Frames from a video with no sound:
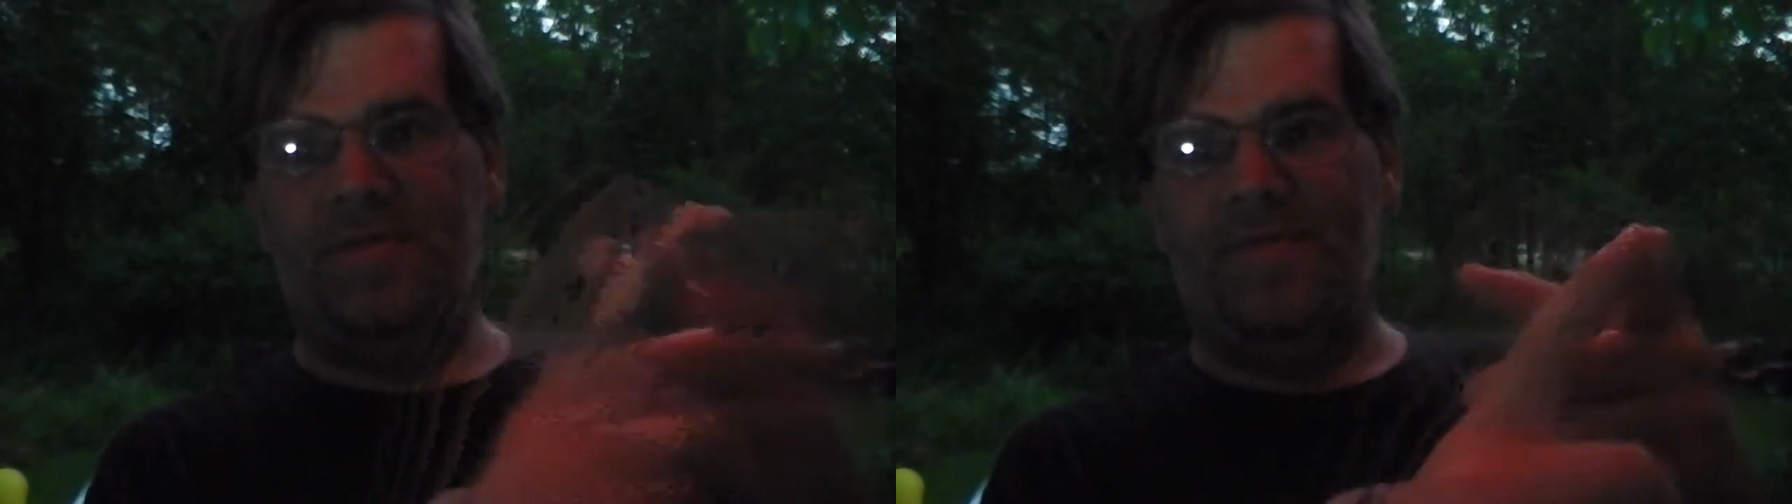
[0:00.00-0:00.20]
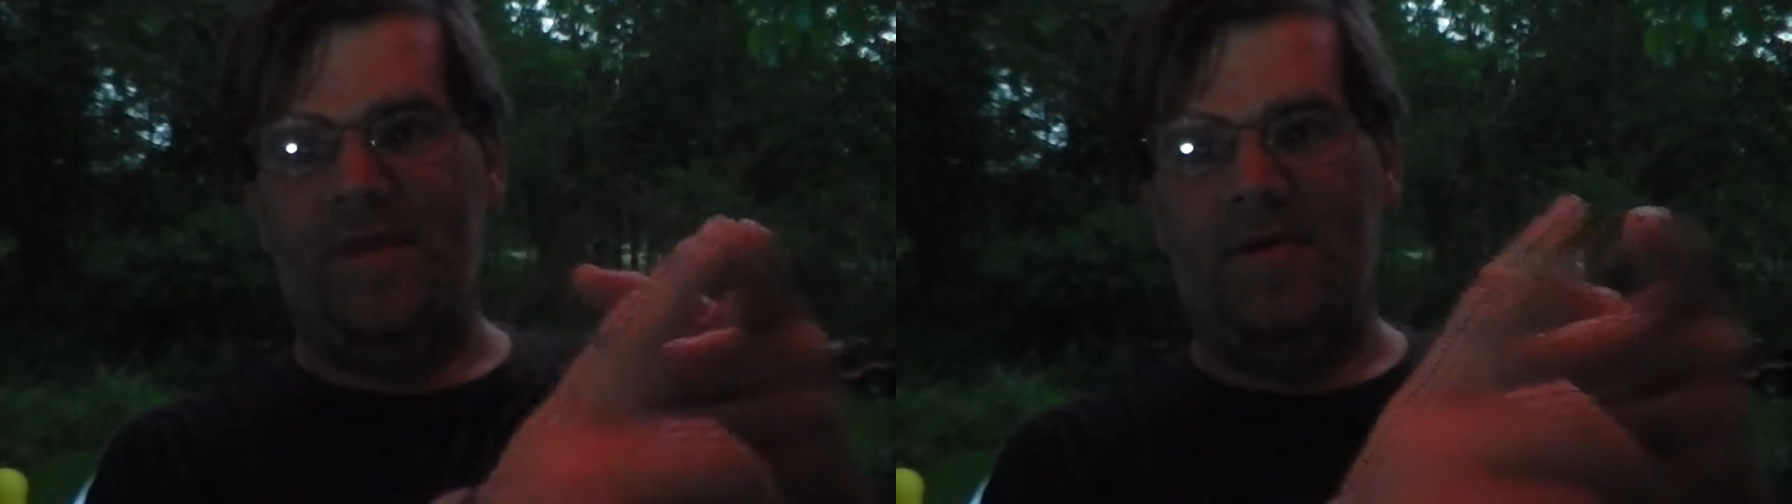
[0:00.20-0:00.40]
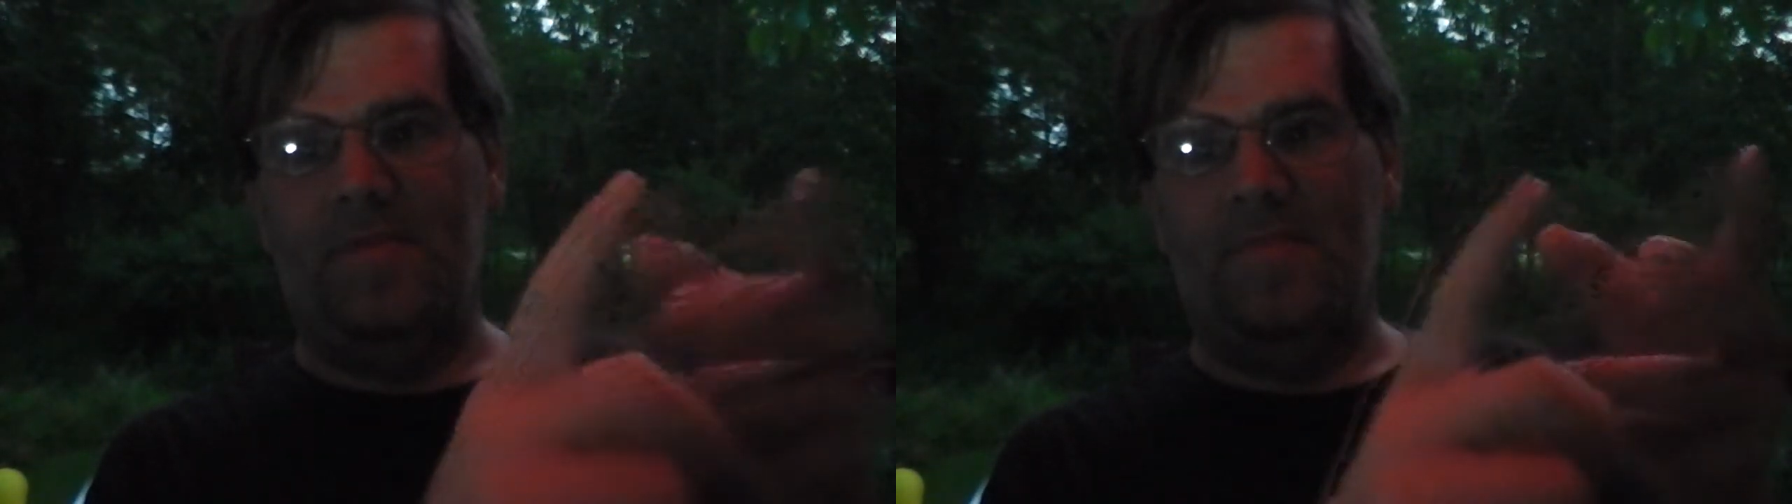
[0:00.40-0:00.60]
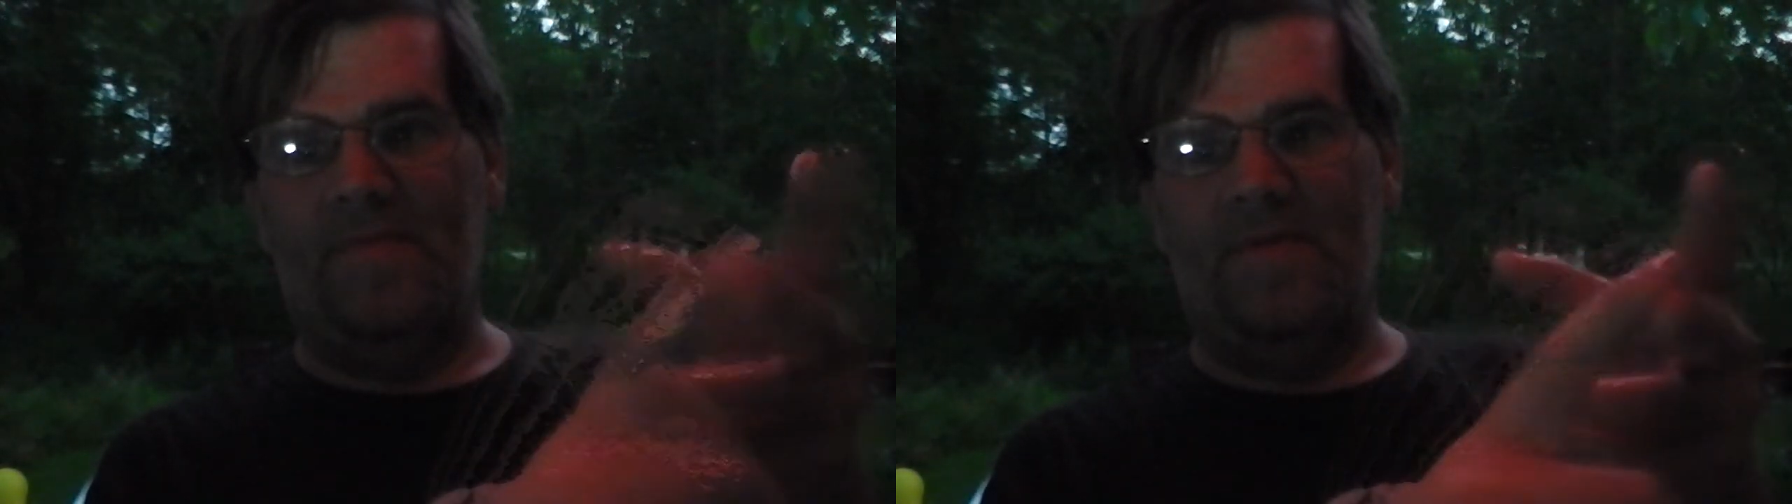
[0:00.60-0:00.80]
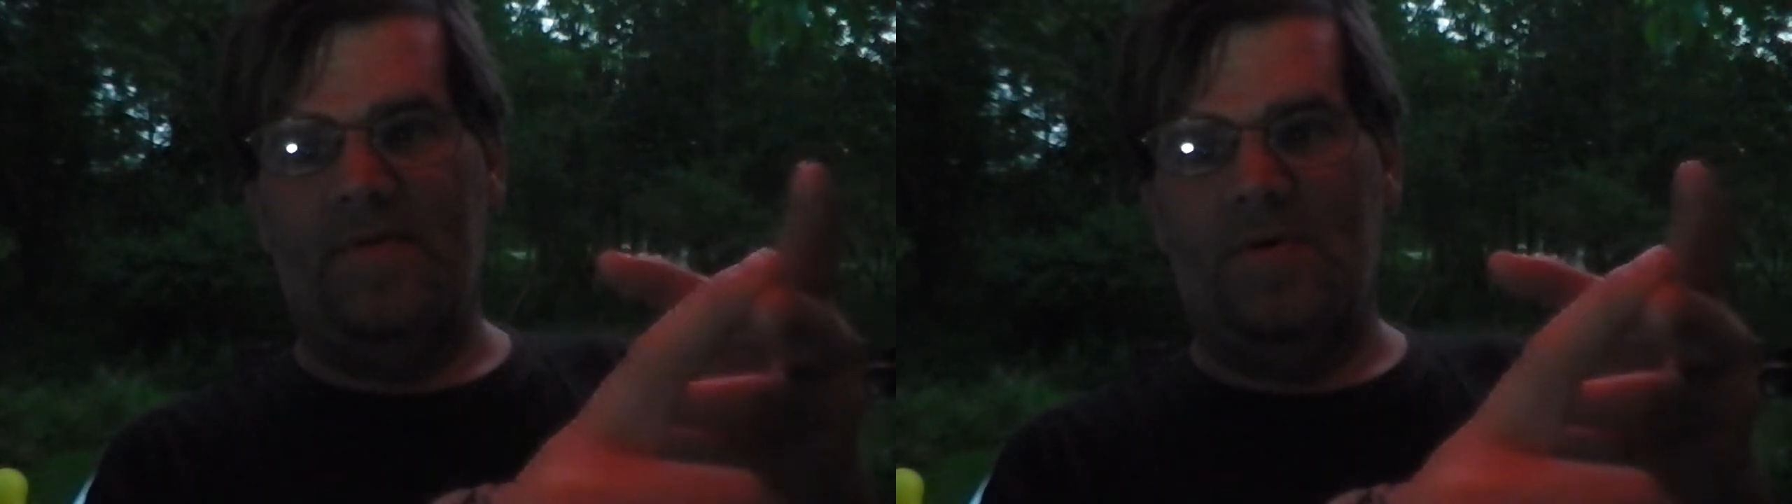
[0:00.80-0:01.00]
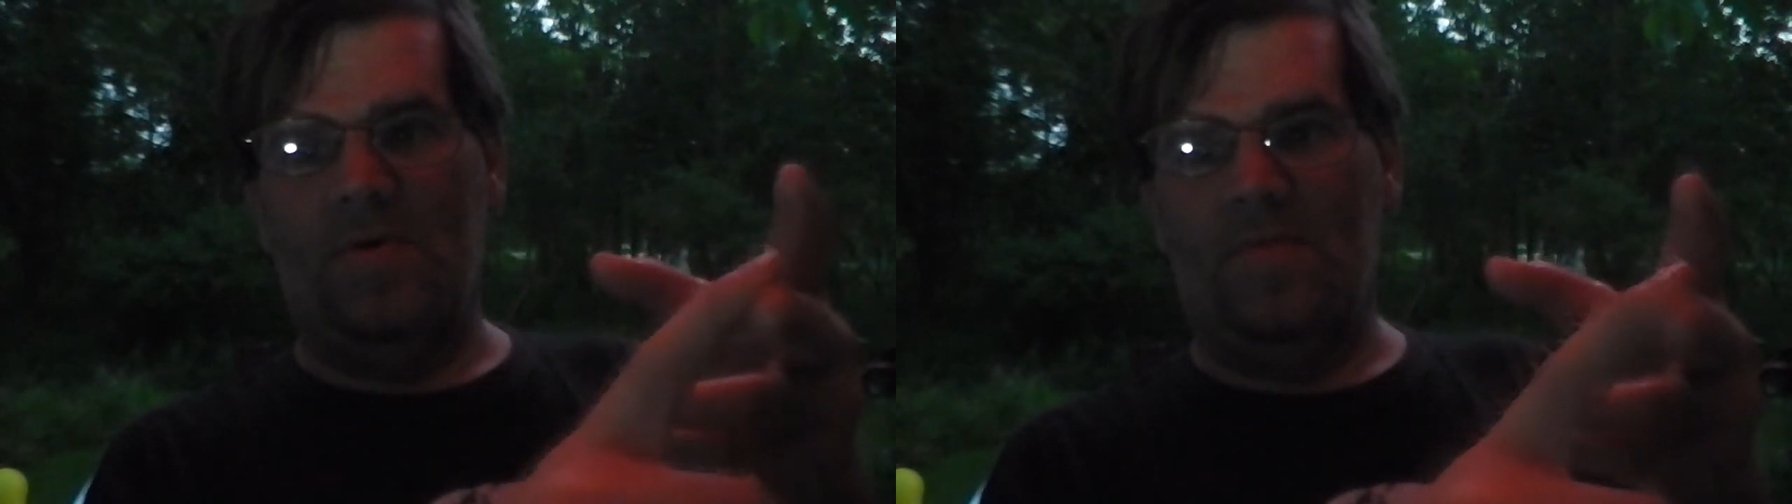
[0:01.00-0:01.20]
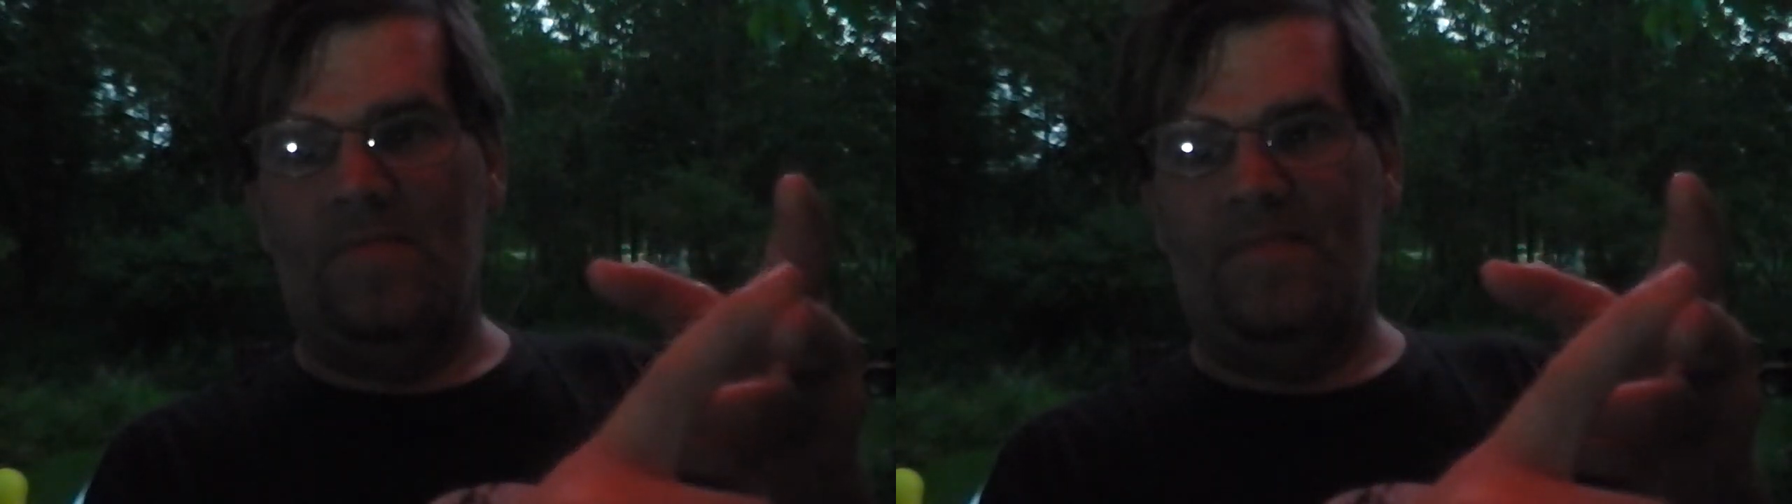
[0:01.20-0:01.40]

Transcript: feed them but you know